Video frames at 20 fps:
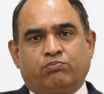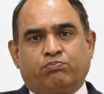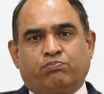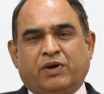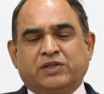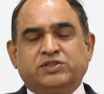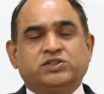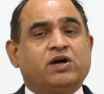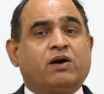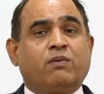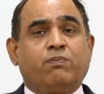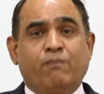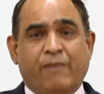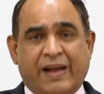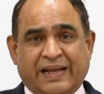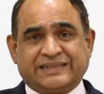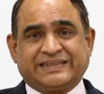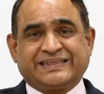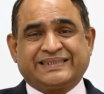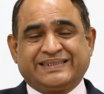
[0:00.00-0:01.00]
Punjab
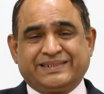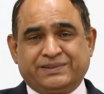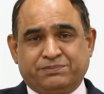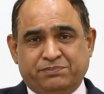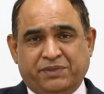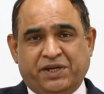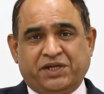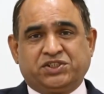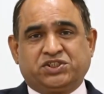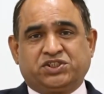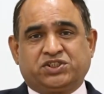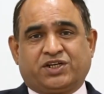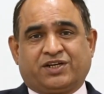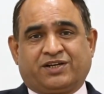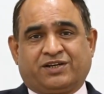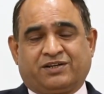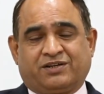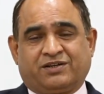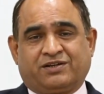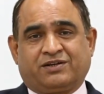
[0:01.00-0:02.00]
mass
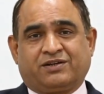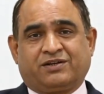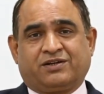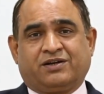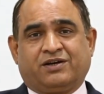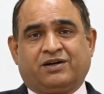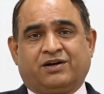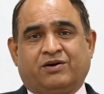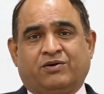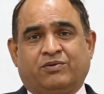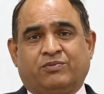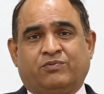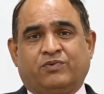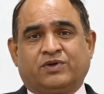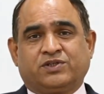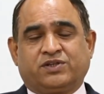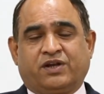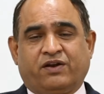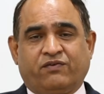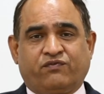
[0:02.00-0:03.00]
cremation
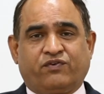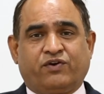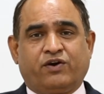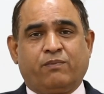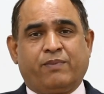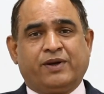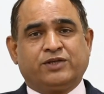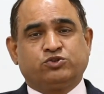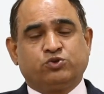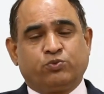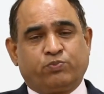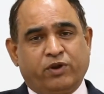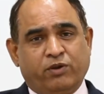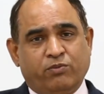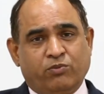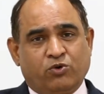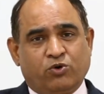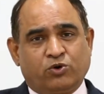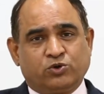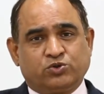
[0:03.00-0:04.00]
was referred by
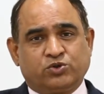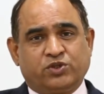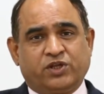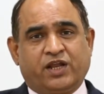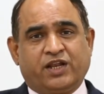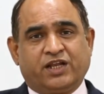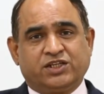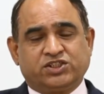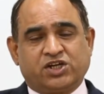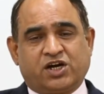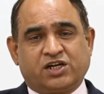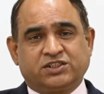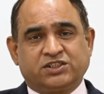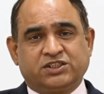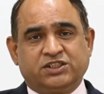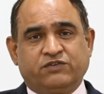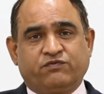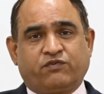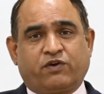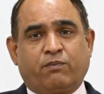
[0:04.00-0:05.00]
Supreme Court to the
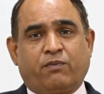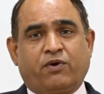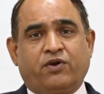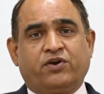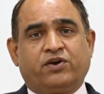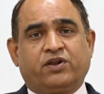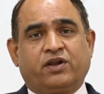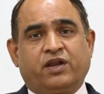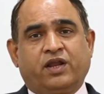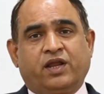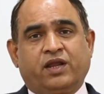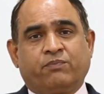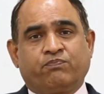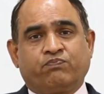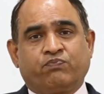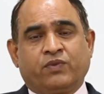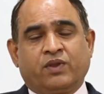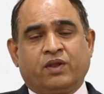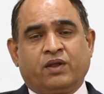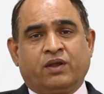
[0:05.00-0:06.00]
NHRC for monitoring,
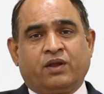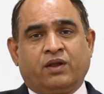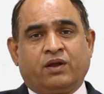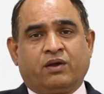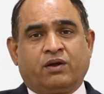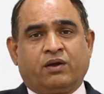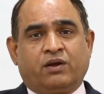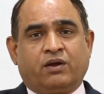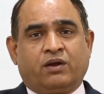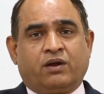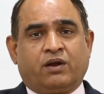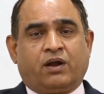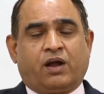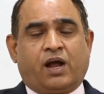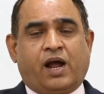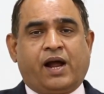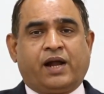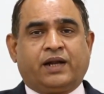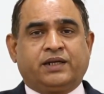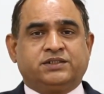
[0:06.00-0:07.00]

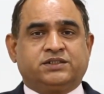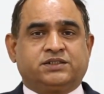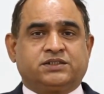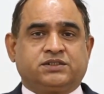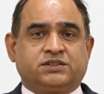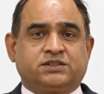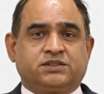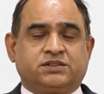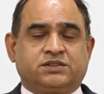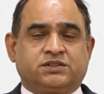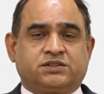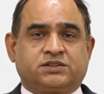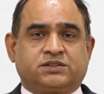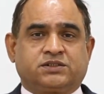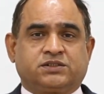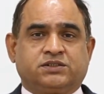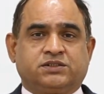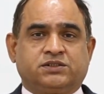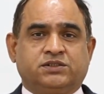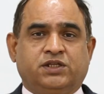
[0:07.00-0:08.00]
and
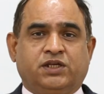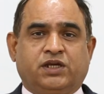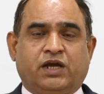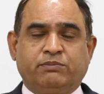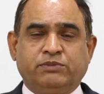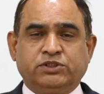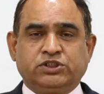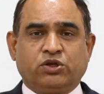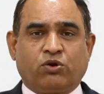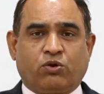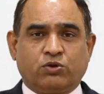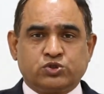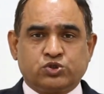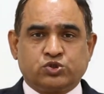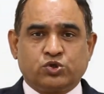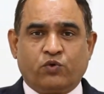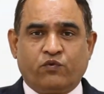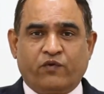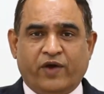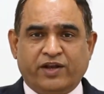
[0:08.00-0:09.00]
the commission
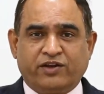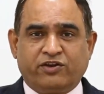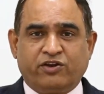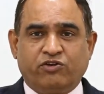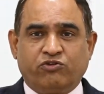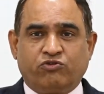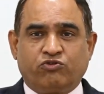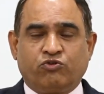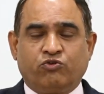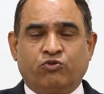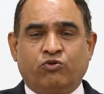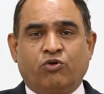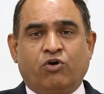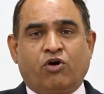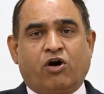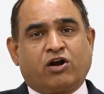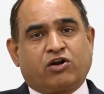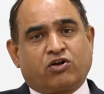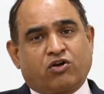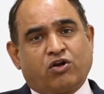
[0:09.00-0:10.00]
also went into
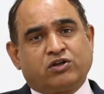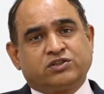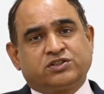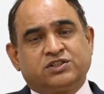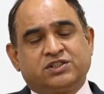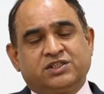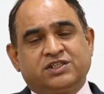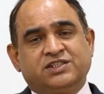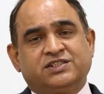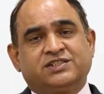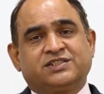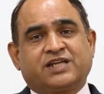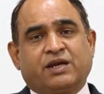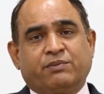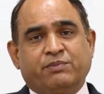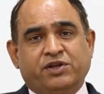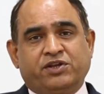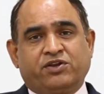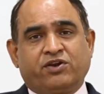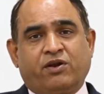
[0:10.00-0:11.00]
atrocities
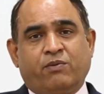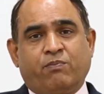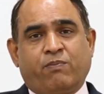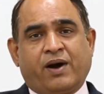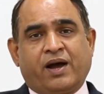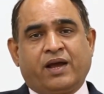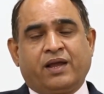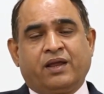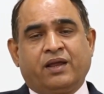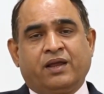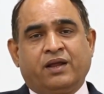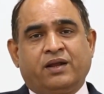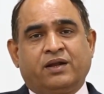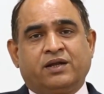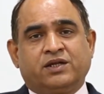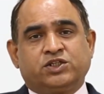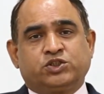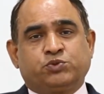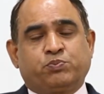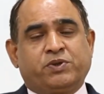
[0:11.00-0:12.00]
committed by
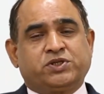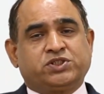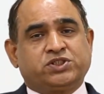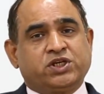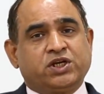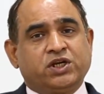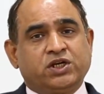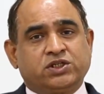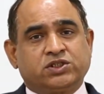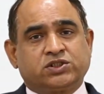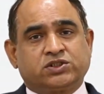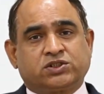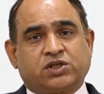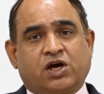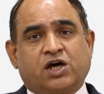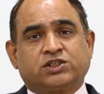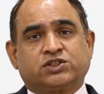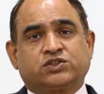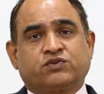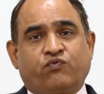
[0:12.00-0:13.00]
special
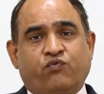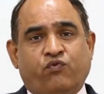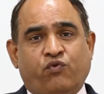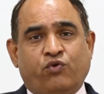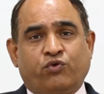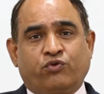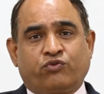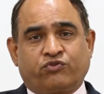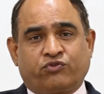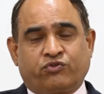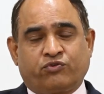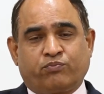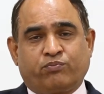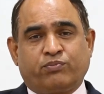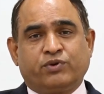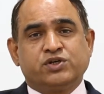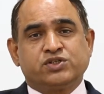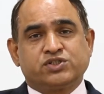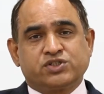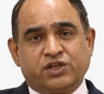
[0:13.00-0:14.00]
task force
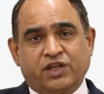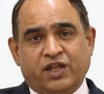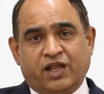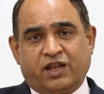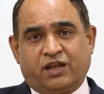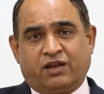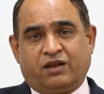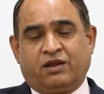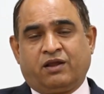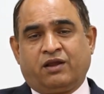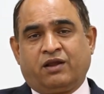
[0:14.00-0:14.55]
personnel